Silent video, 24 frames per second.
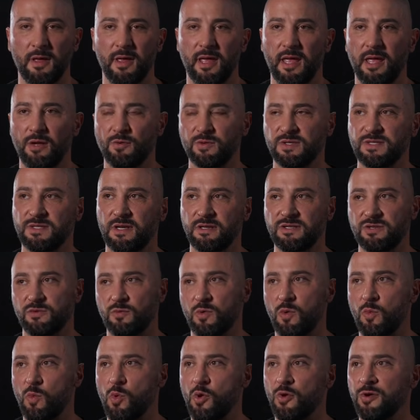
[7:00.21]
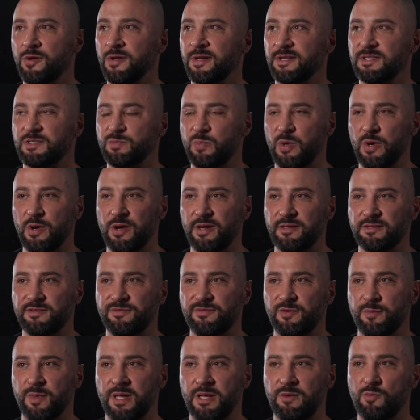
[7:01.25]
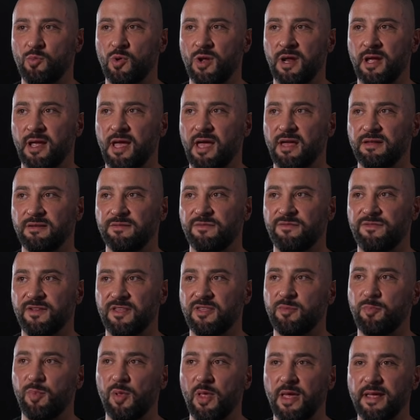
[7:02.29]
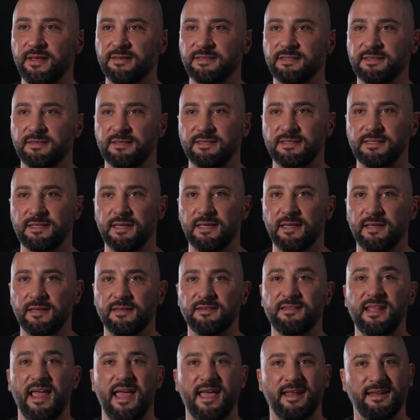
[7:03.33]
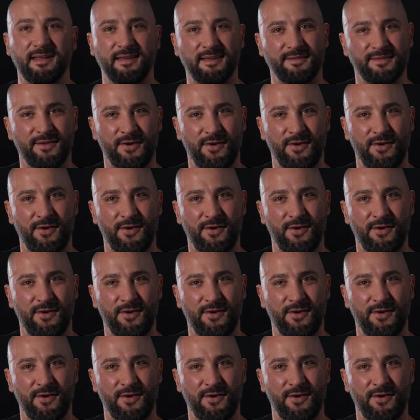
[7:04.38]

It was such a rewarding experience for me when I got 5th place, to see Danny in the